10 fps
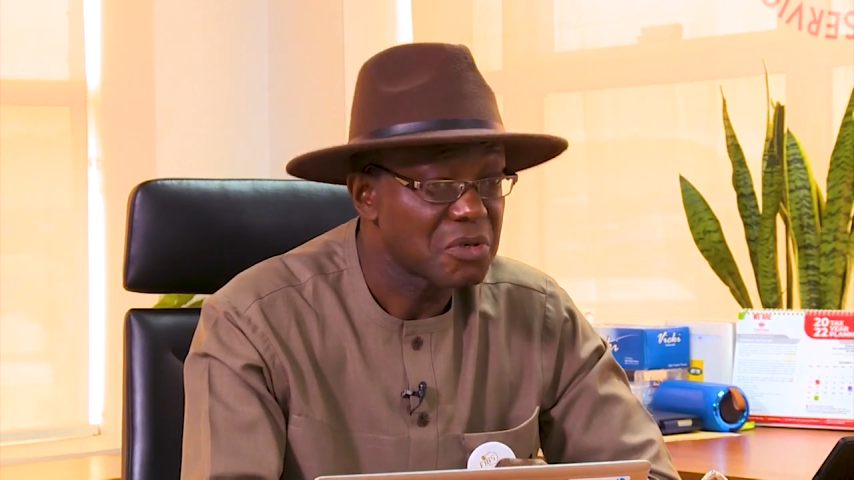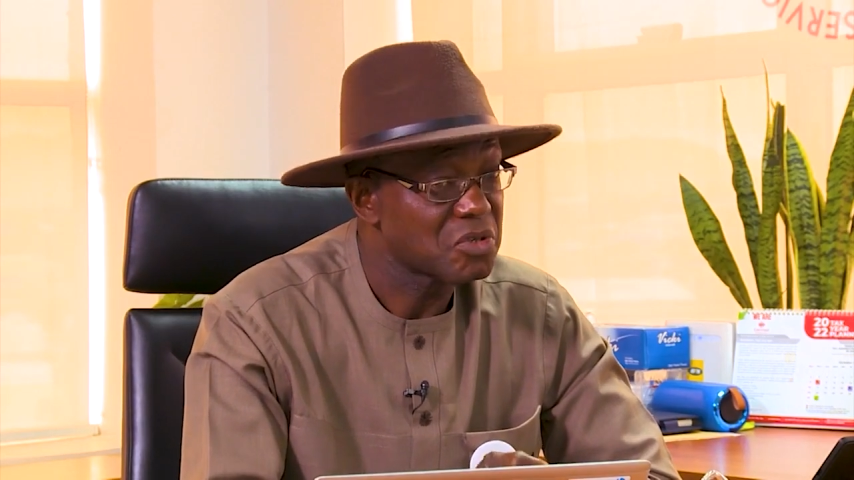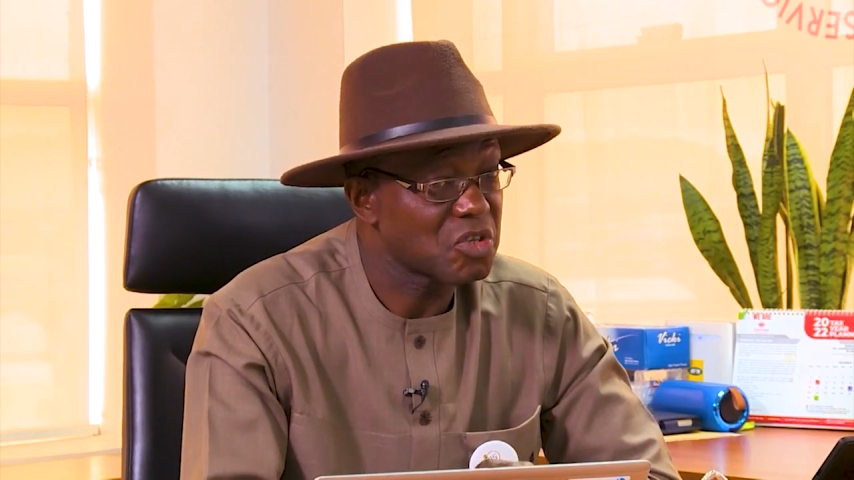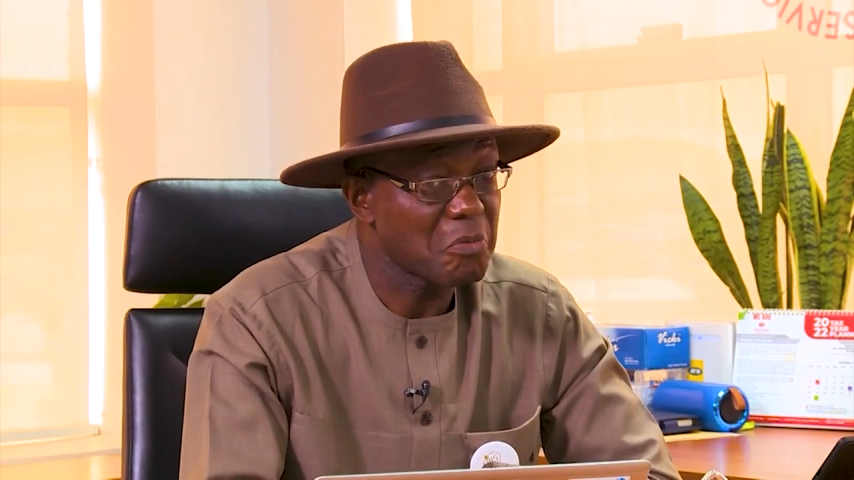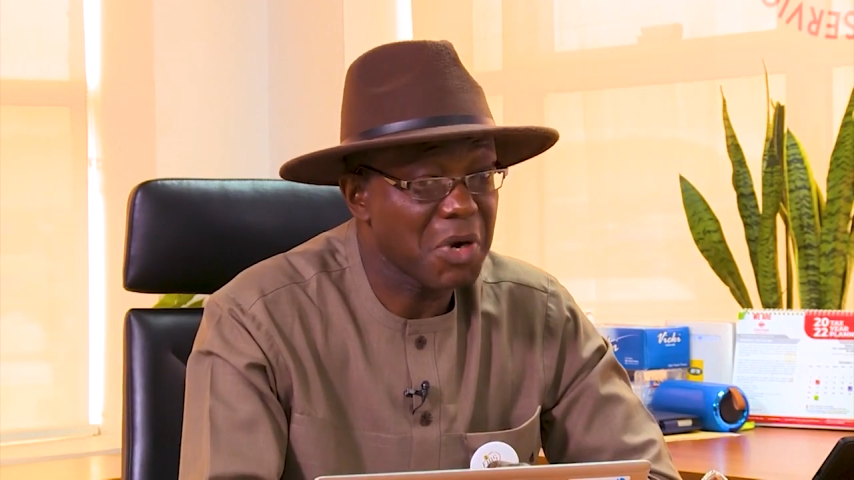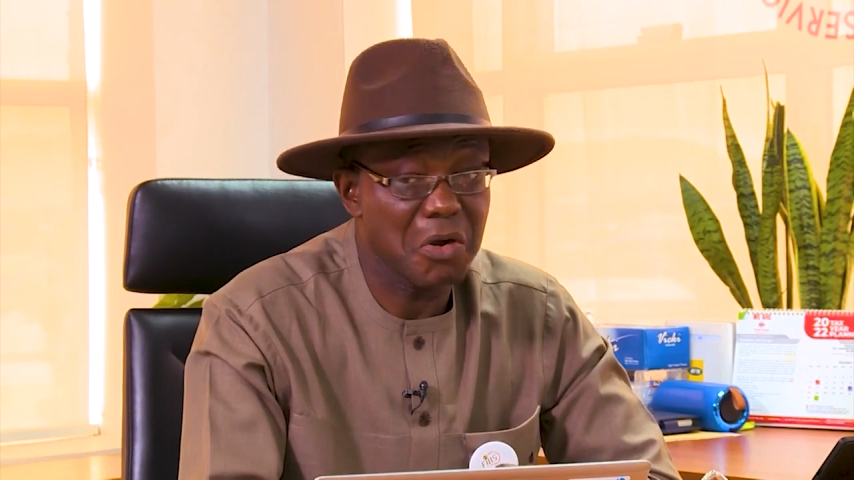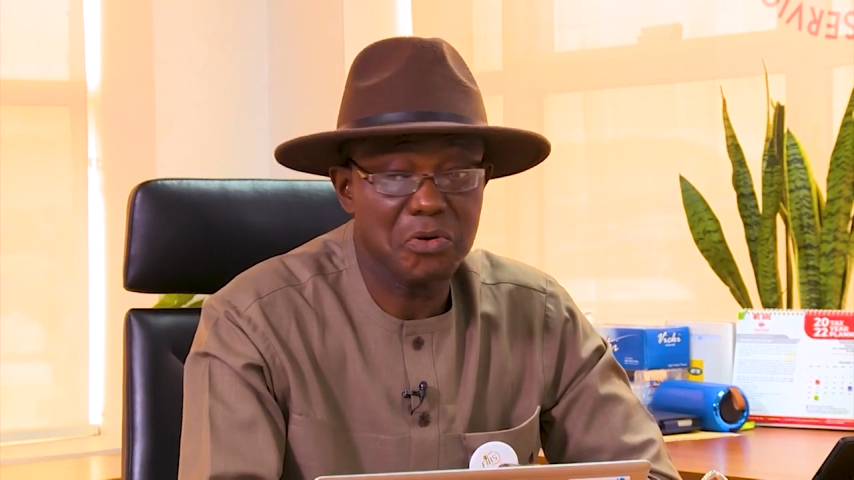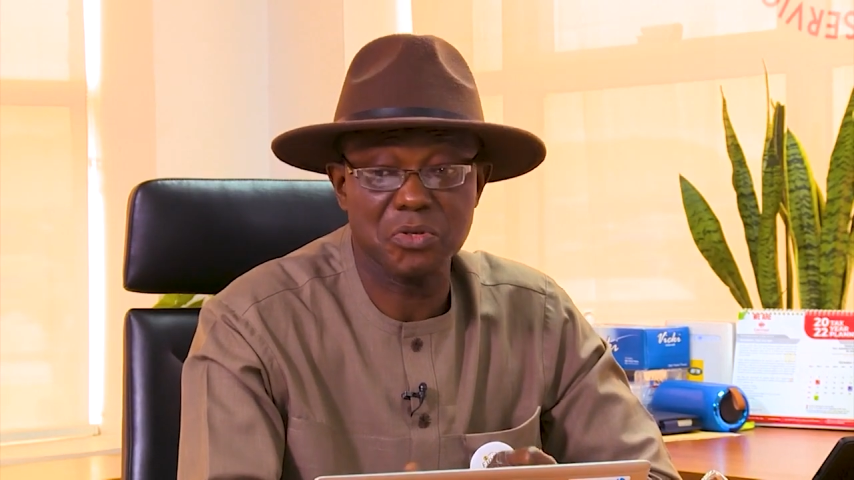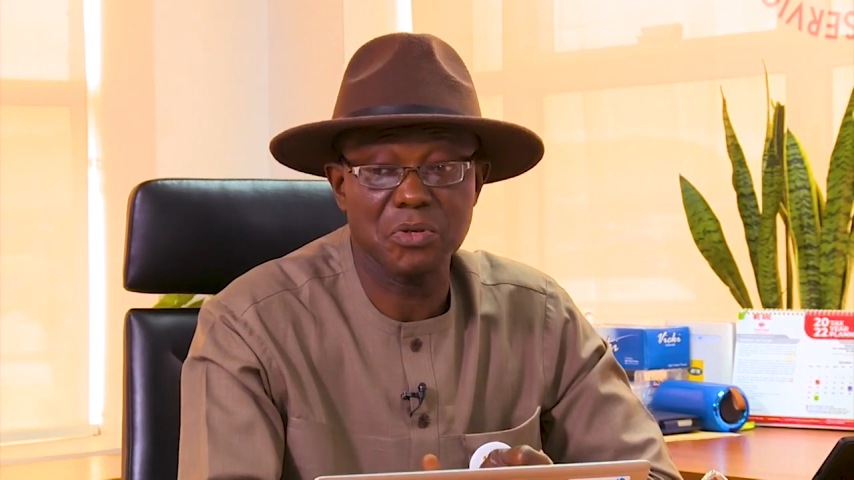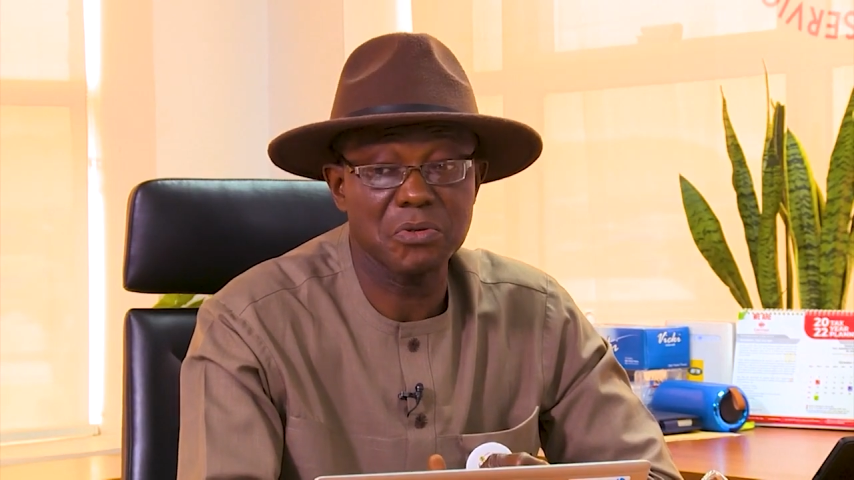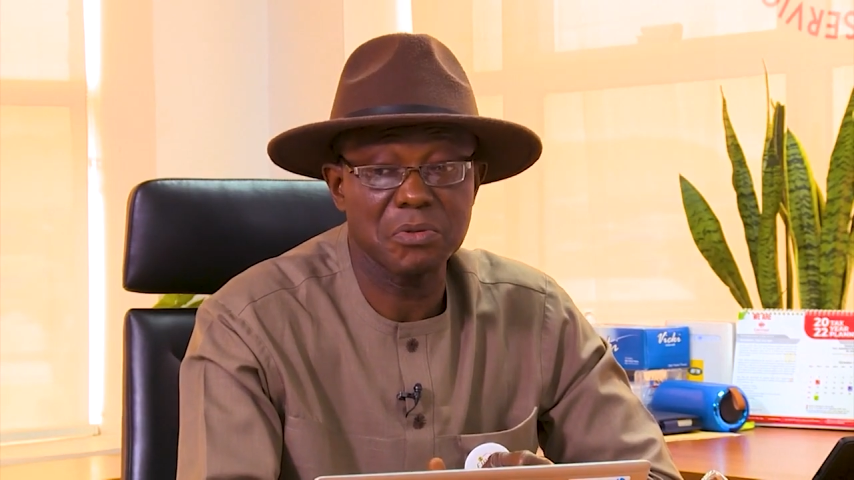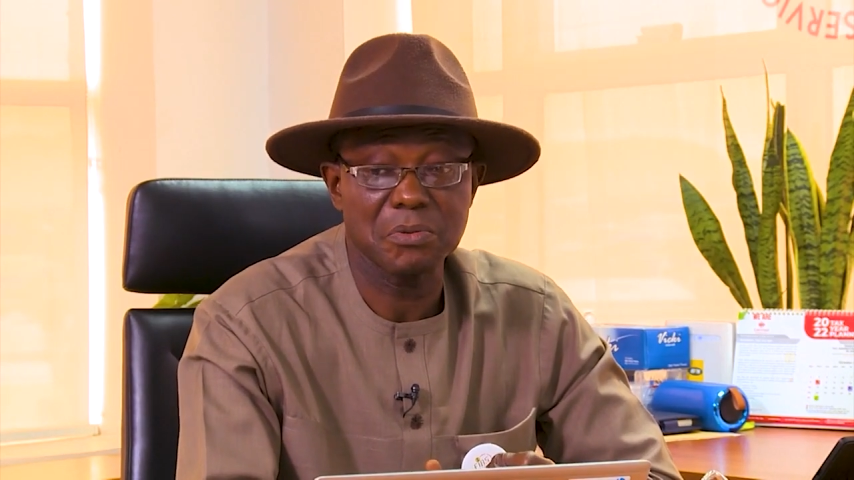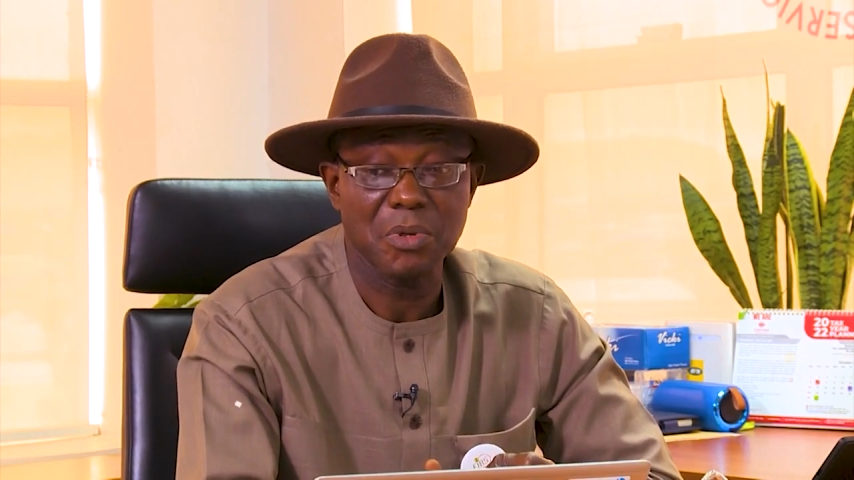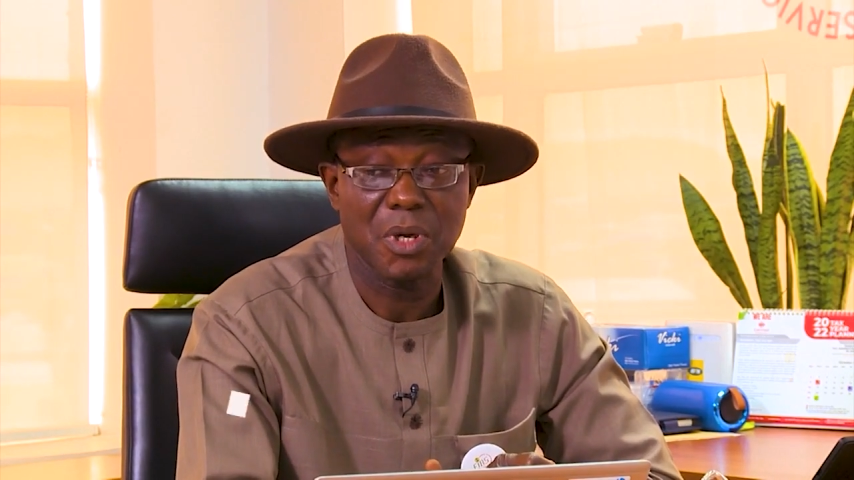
Some are also